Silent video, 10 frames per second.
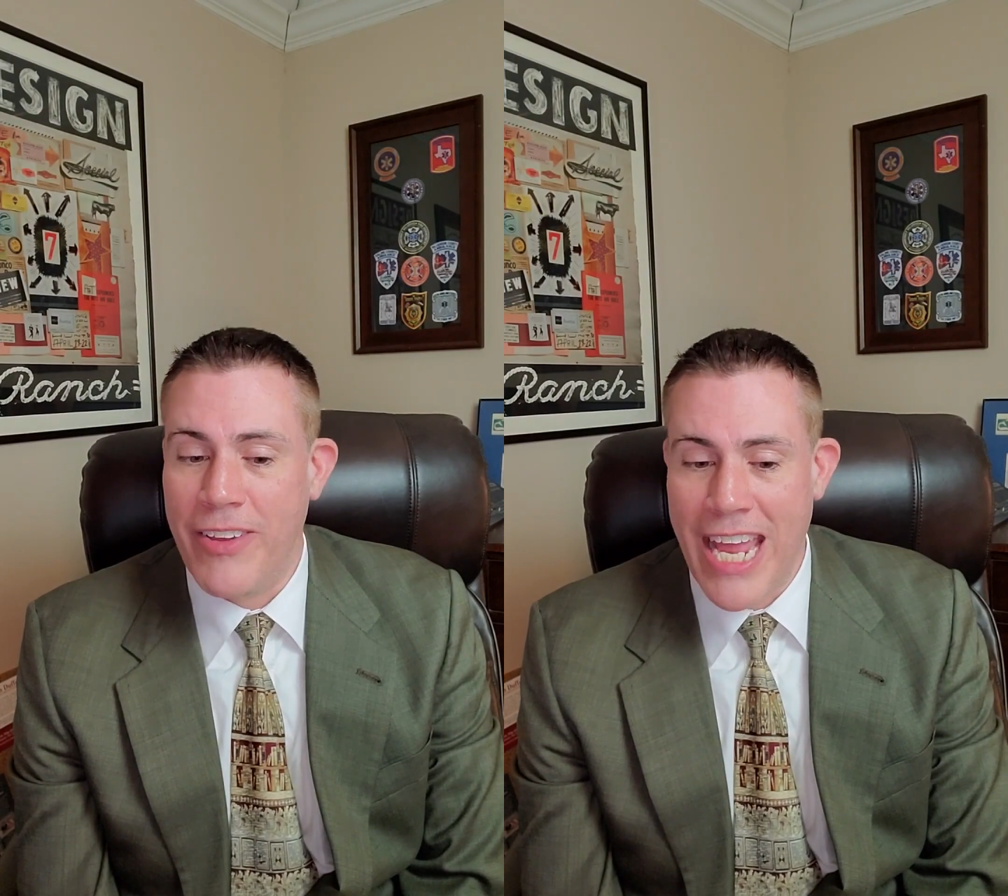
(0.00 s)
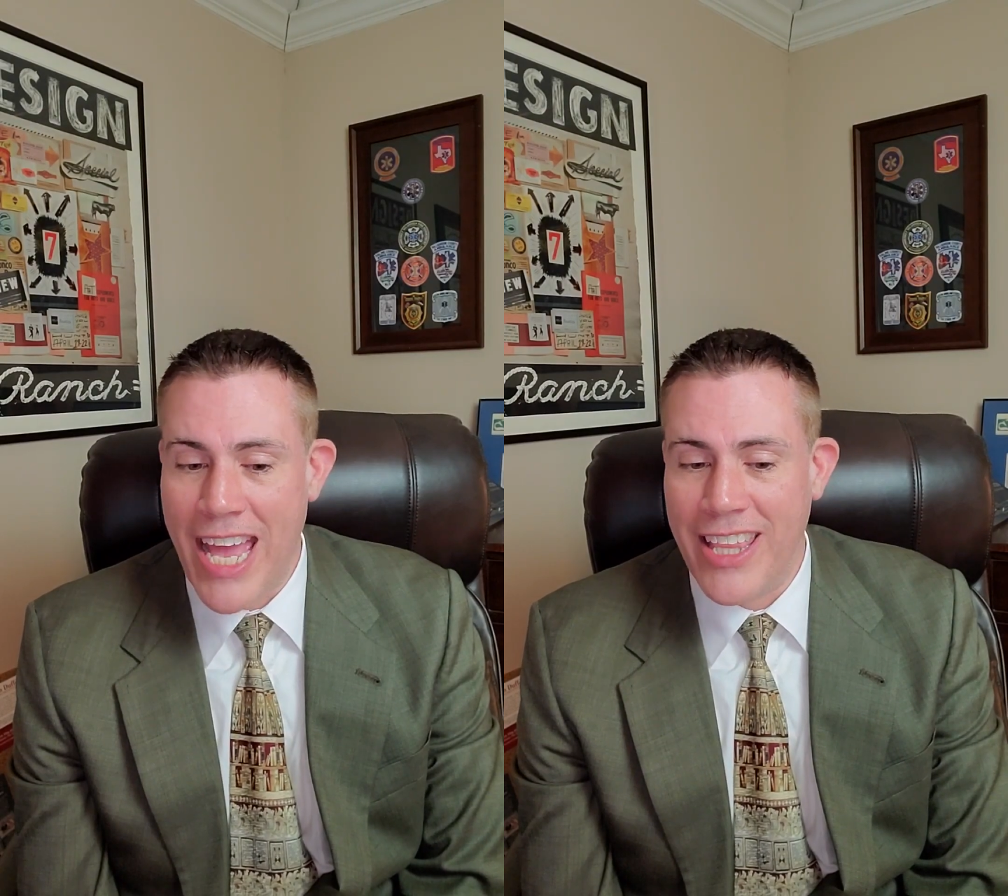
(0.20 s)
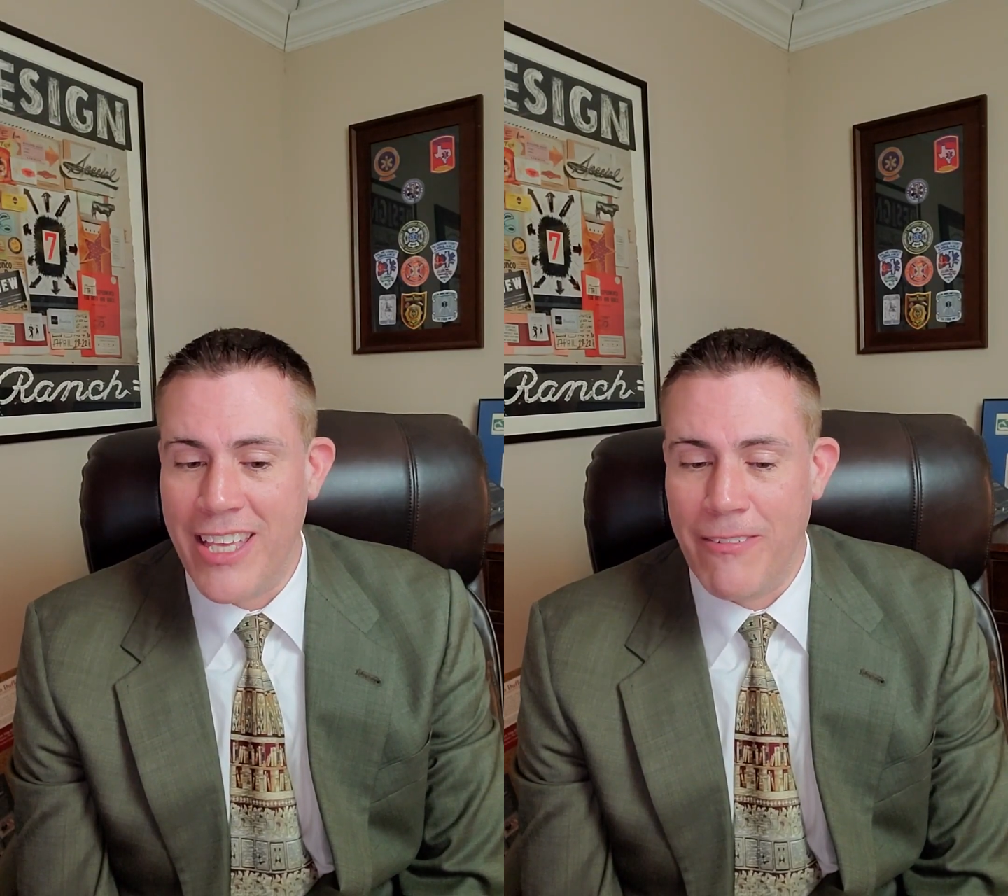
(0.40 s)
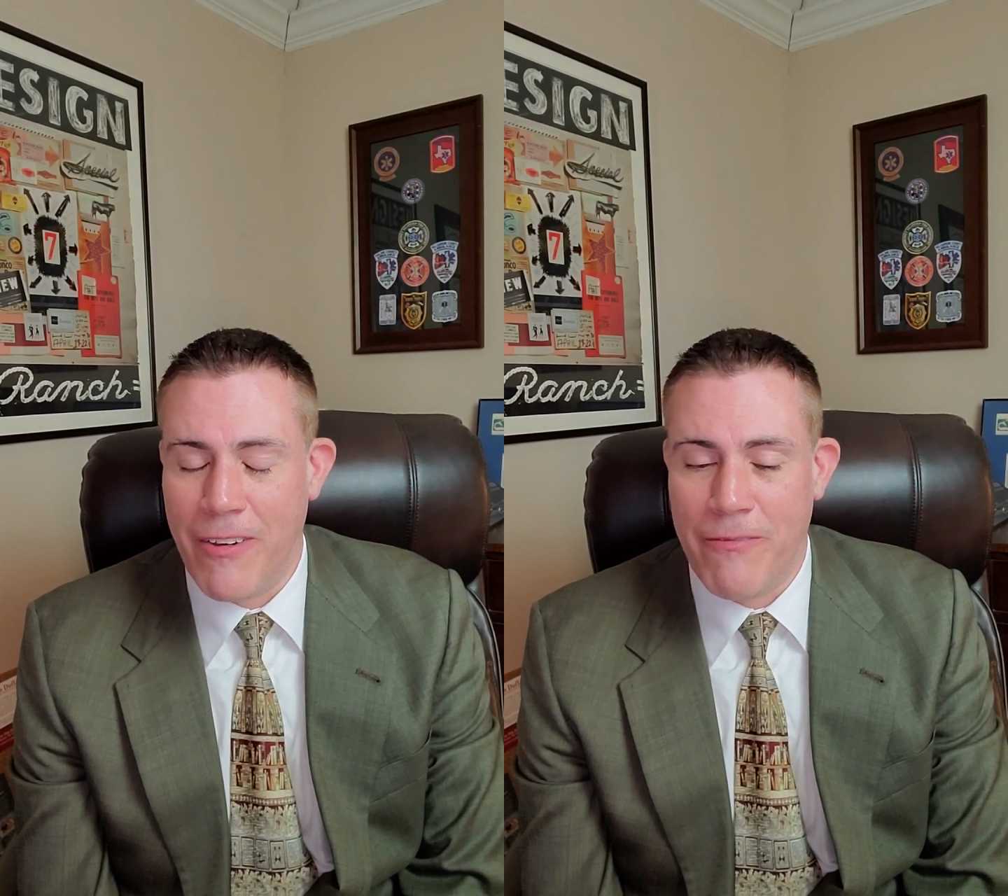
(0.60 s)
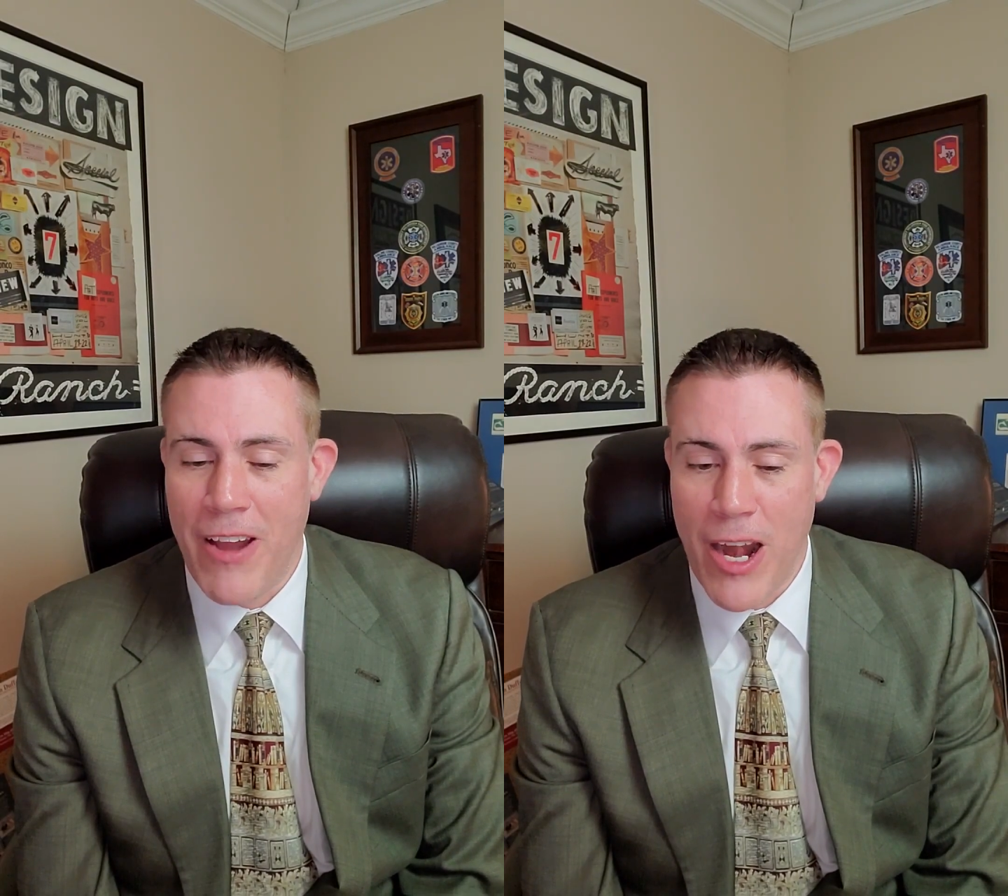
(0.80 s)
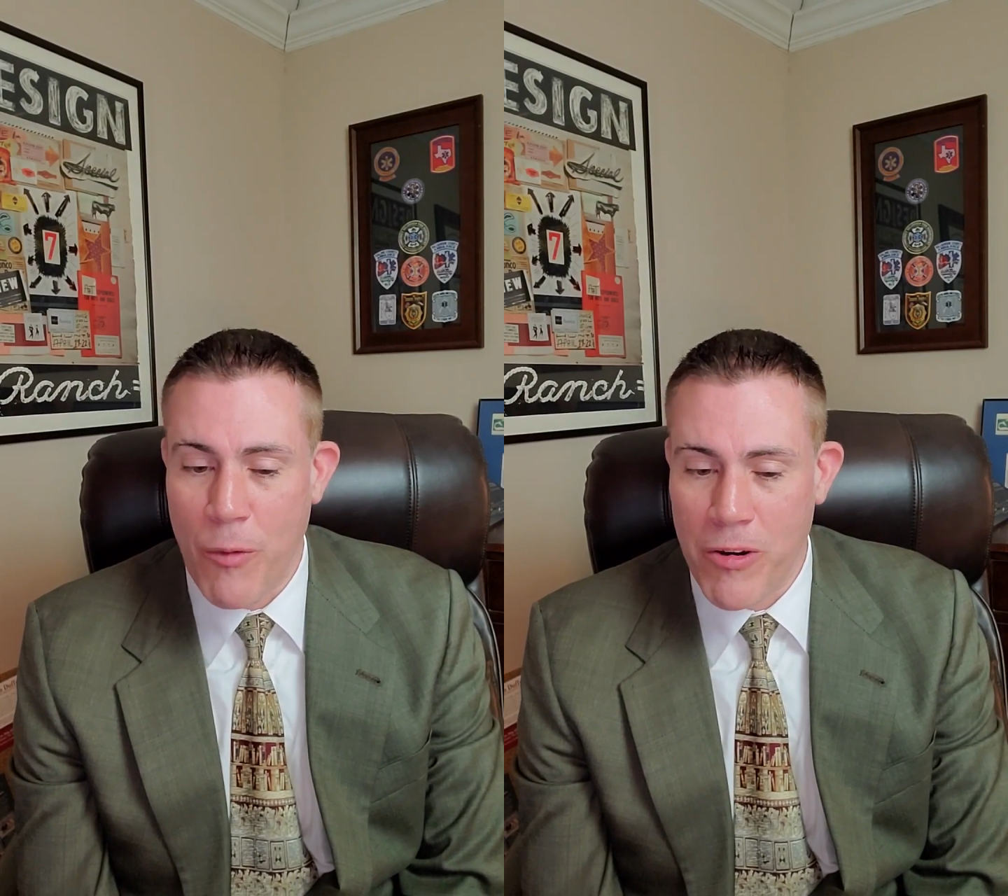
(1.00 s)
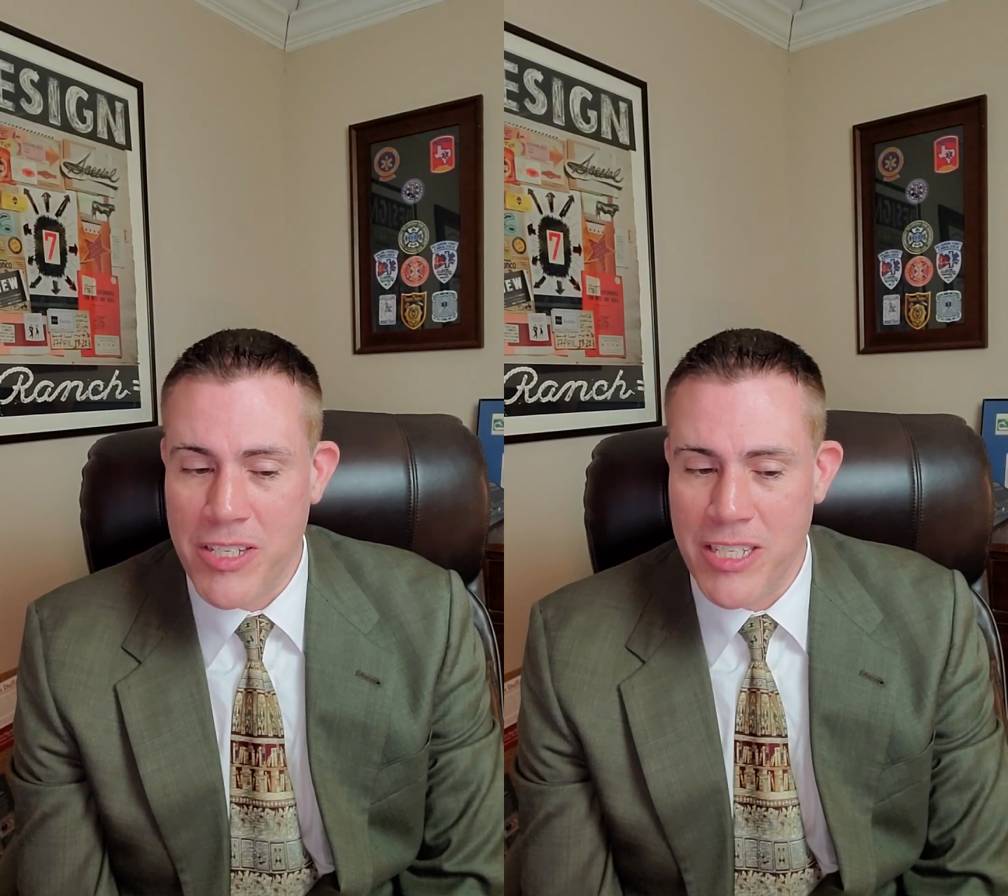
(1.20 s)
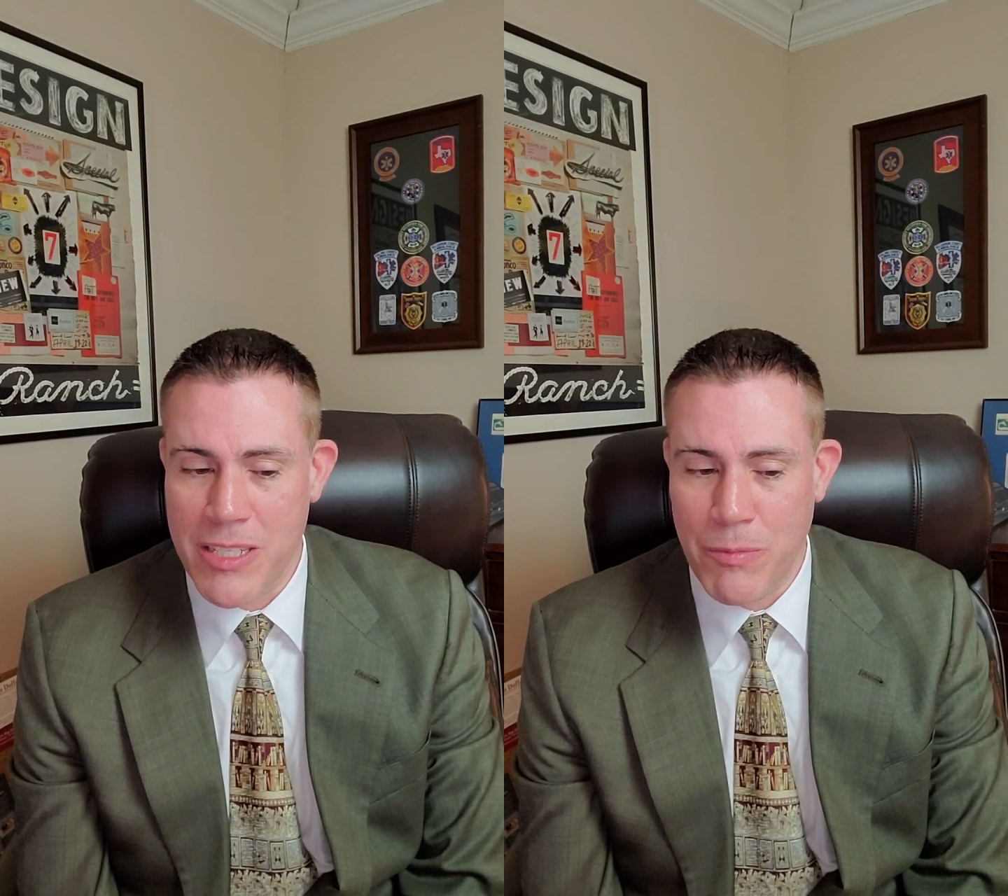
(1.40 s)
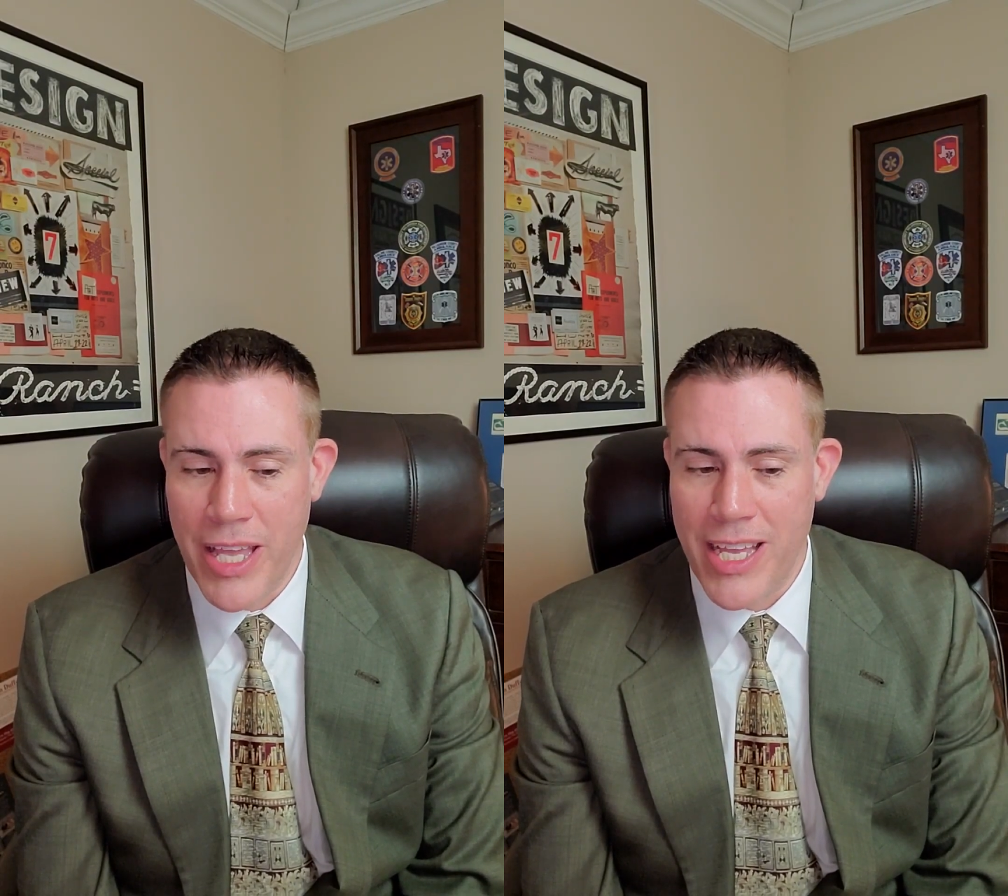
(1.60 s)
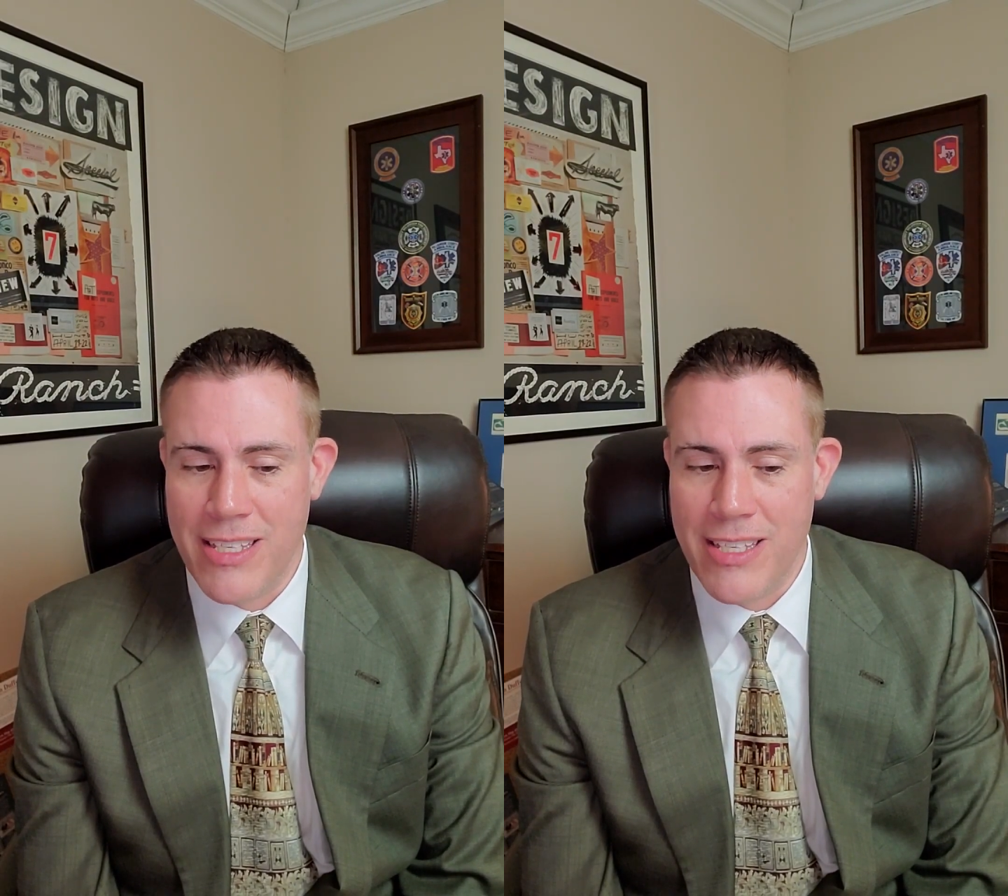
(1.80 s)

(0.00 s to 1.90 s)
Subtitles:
finale of a fireworks display.